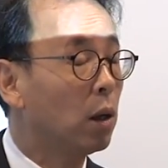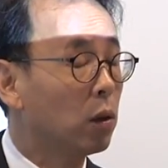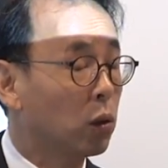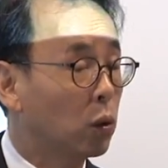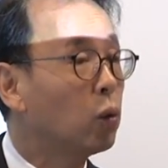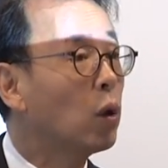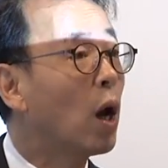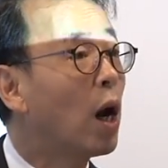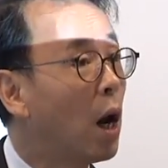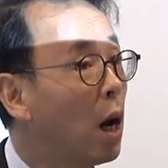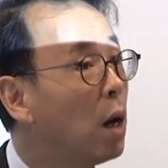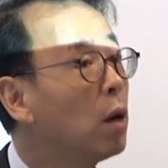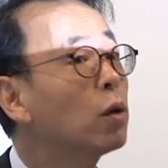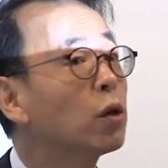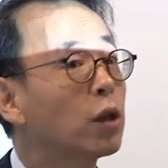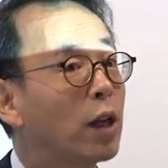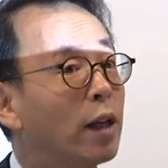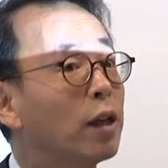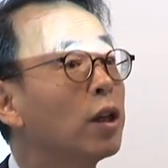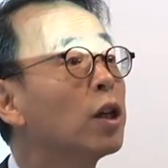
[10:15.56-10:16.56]
do not
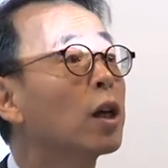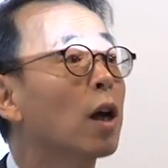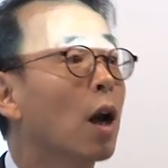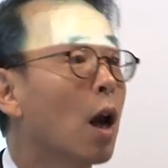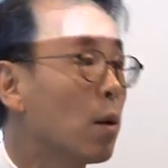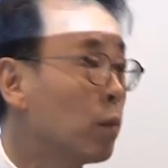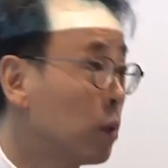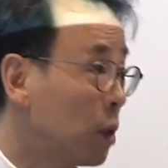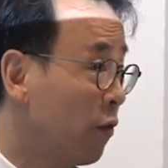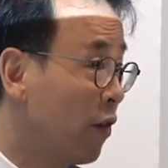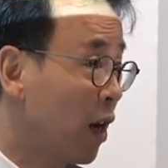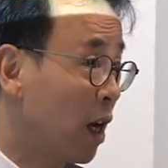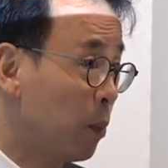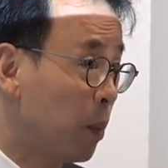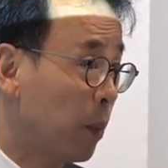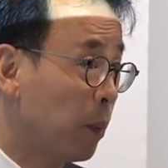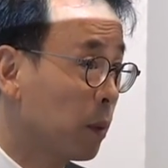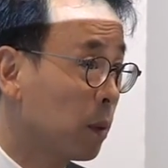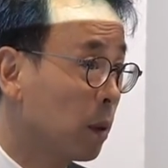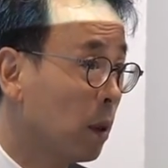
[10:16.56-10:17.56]
understand economic
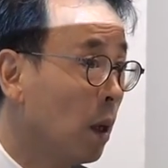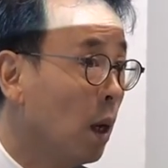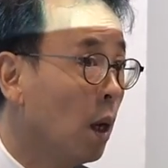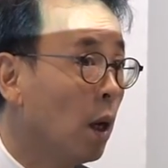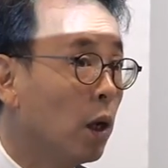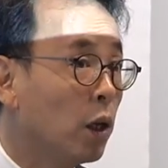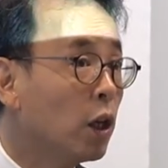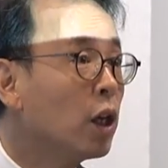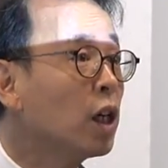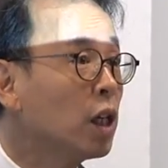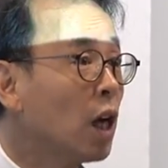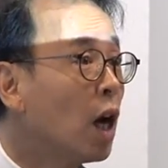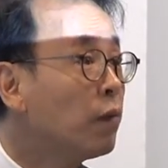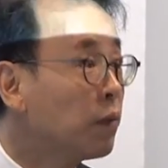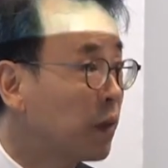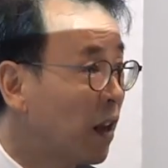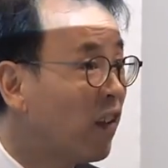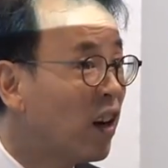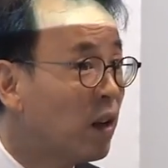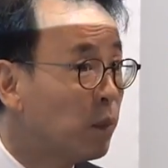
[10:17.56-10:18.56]
development. Economic
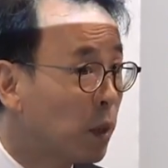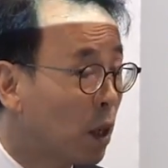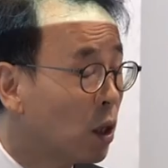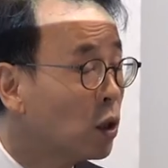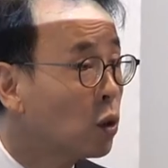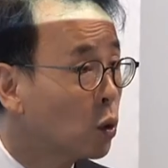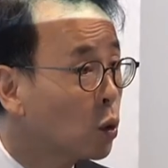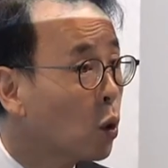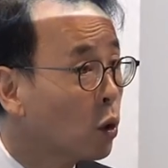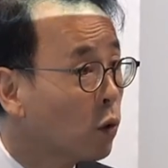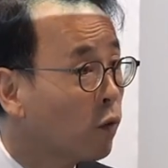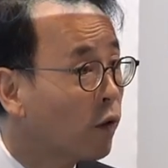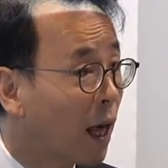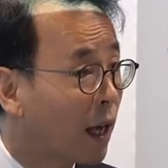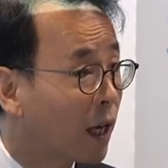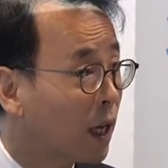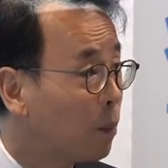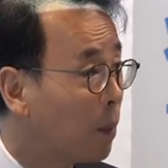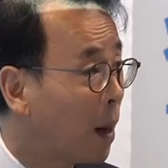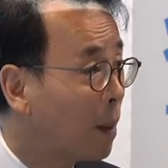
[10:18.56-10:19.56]
development is sort of
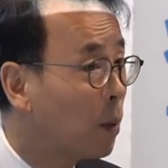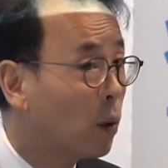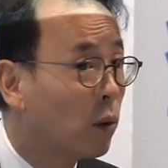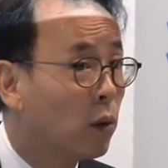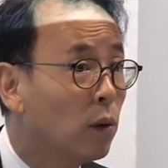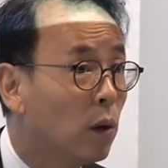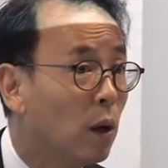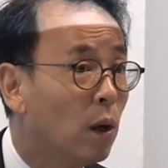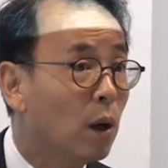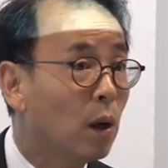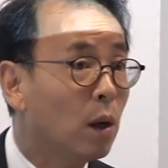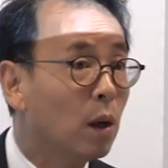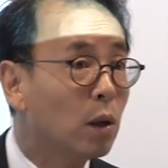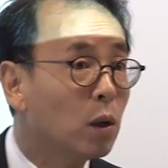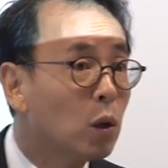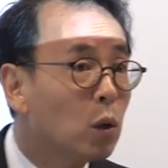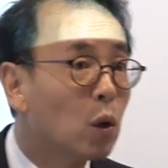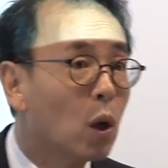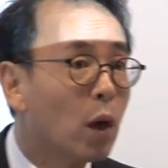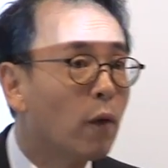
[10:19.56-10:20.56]
like a bubble.
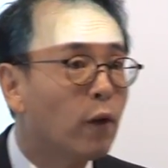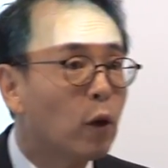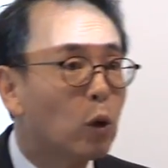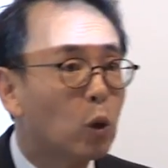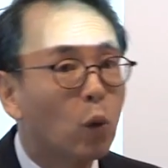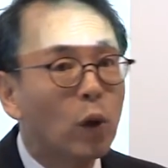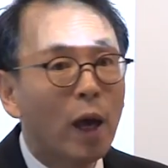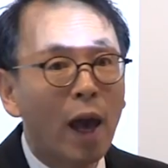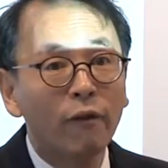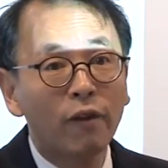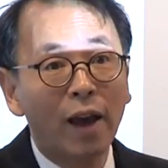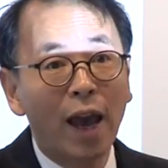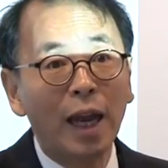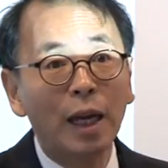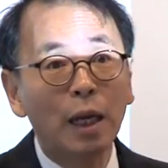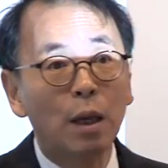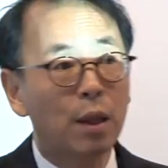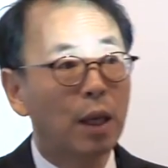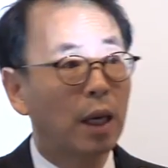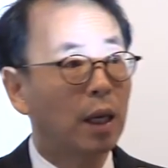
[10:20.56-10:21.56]
If you don't have
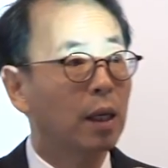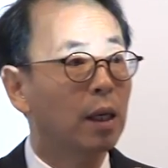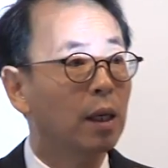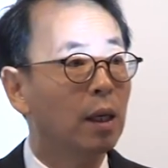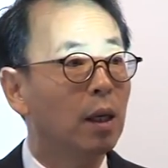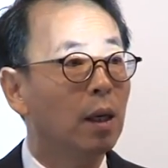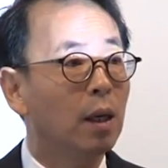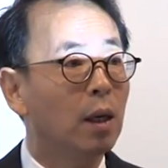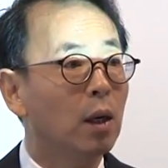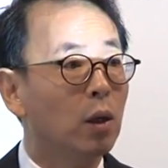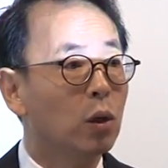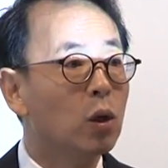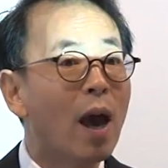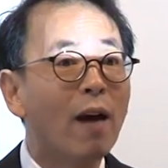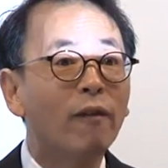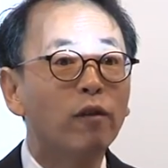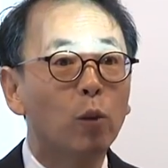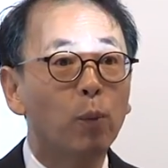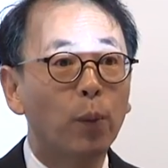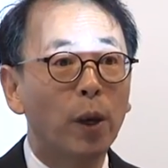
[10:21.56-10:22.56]
anything, you
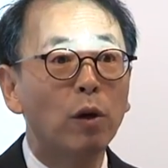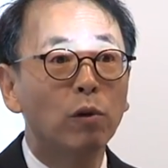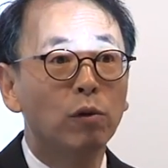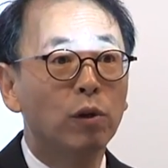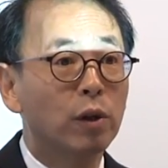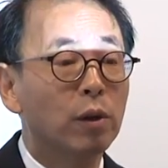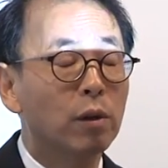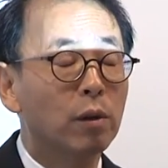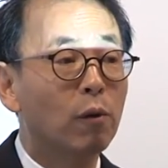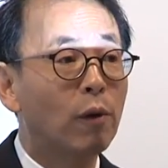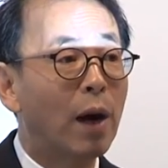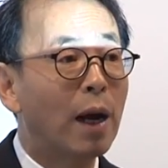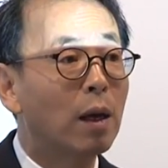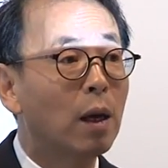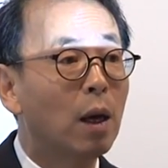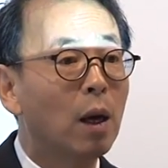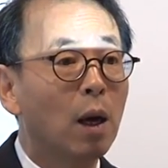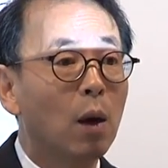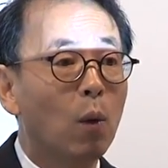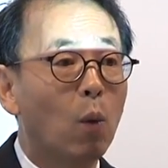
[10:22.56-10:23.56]
have to build, right?
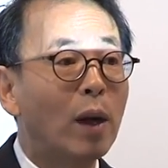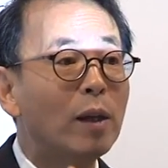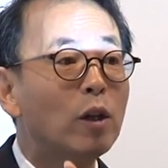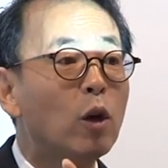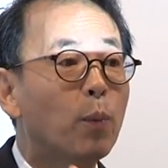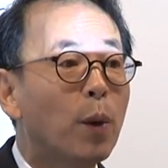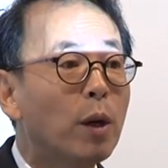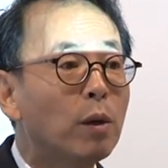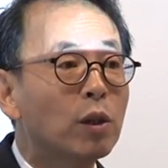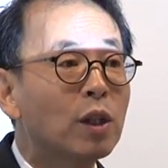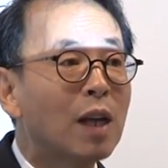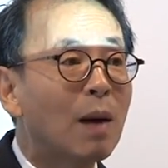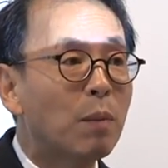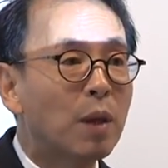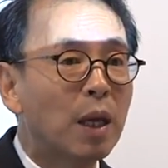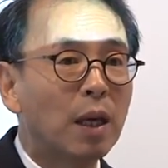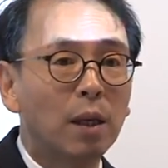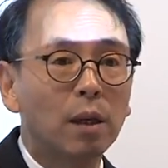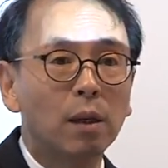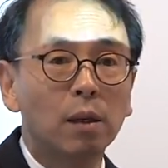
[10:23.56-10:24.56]
When you build
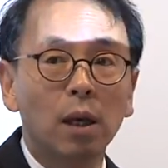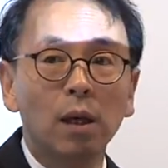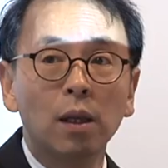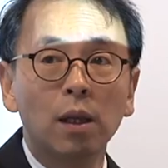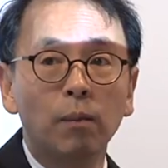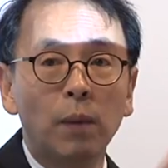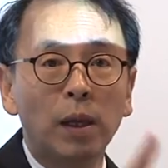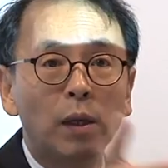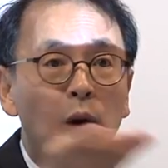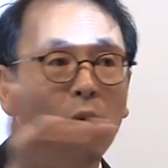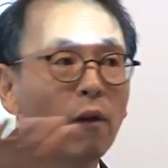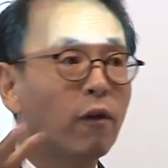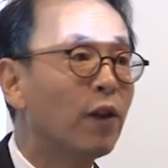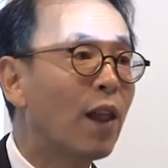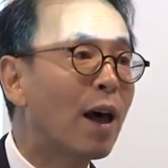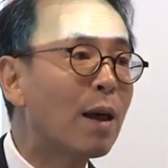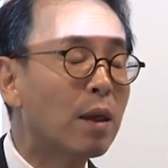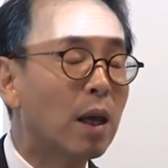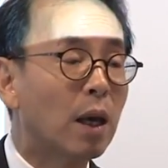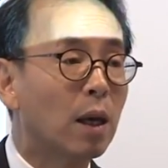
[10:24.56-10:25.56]
something in the middle of
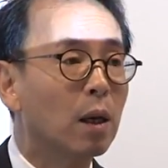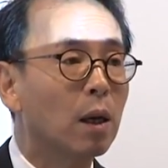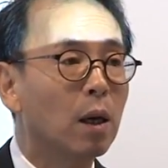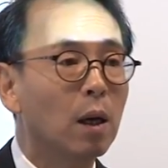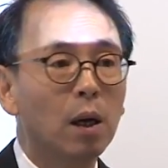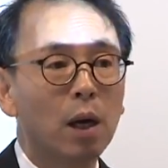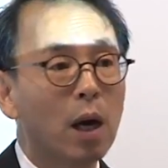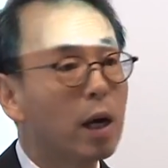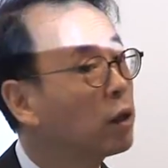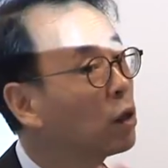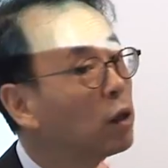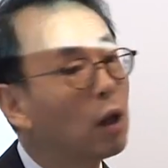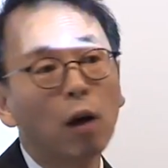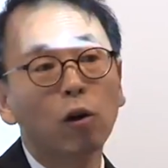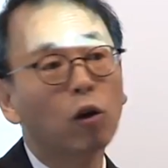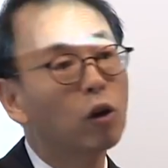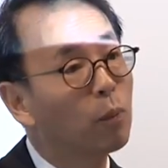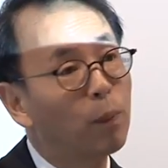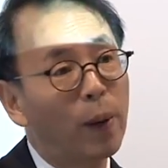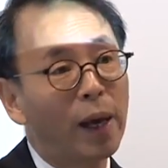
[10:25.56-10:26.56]
nothing, it's not
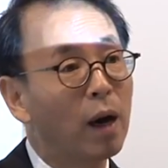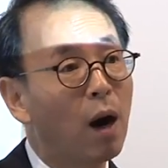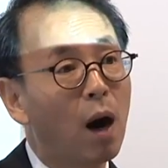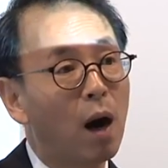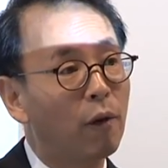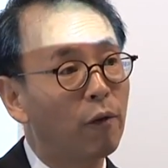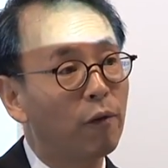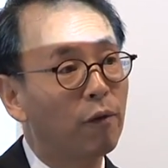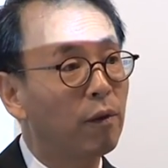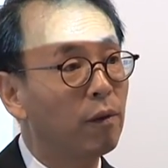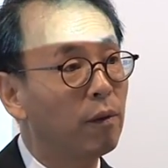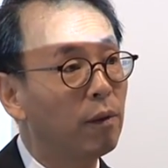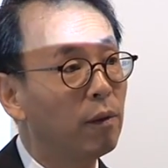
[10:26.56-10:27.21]
going to pay off.